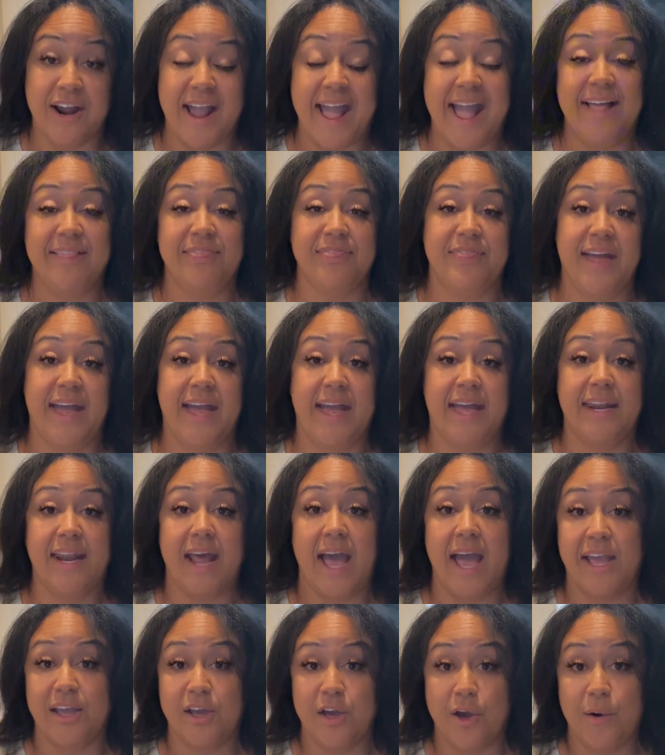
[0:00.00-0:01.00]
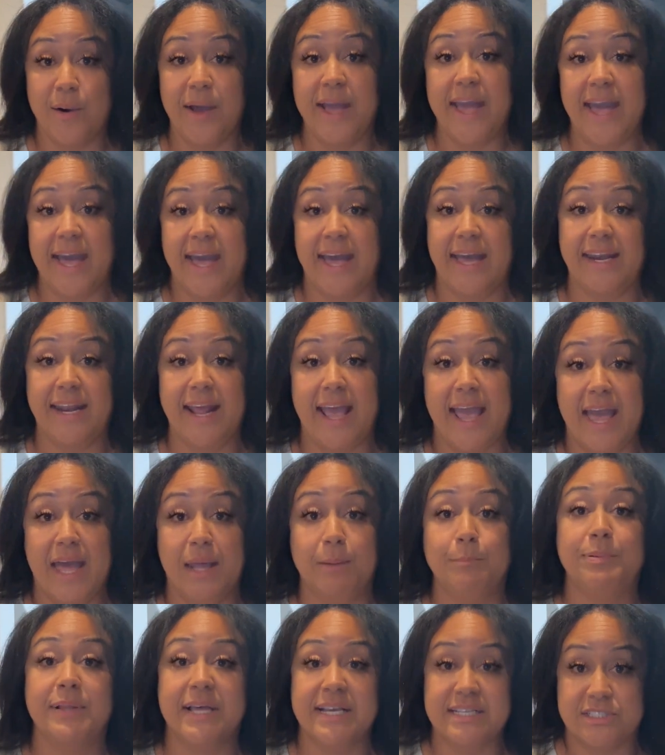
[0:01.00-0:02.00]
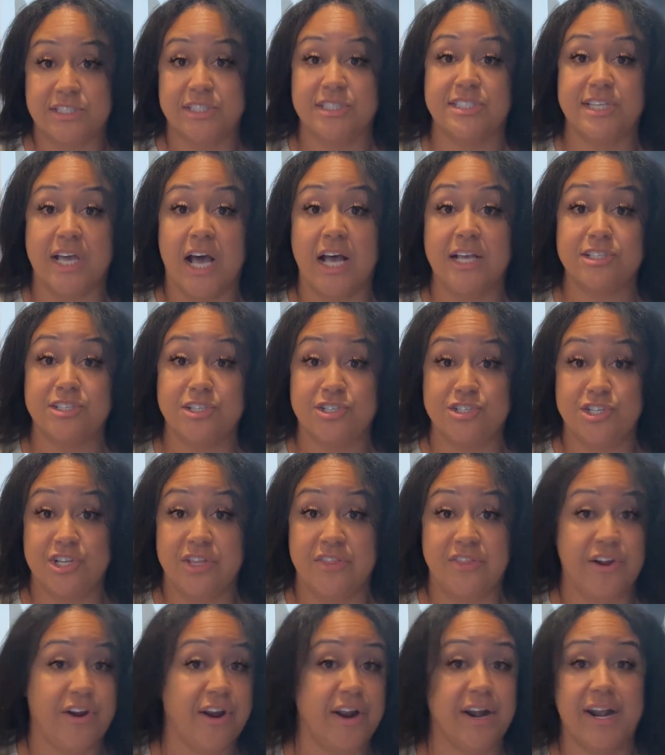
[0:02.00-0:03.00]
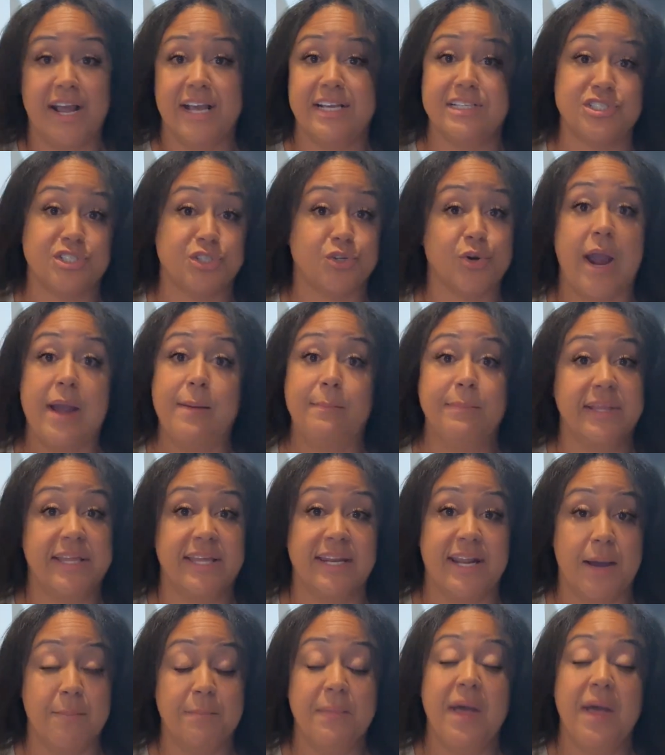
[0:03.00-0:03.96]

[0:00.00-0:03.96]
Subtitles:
and then I go ahead and place the sausage in there and I scramble it up.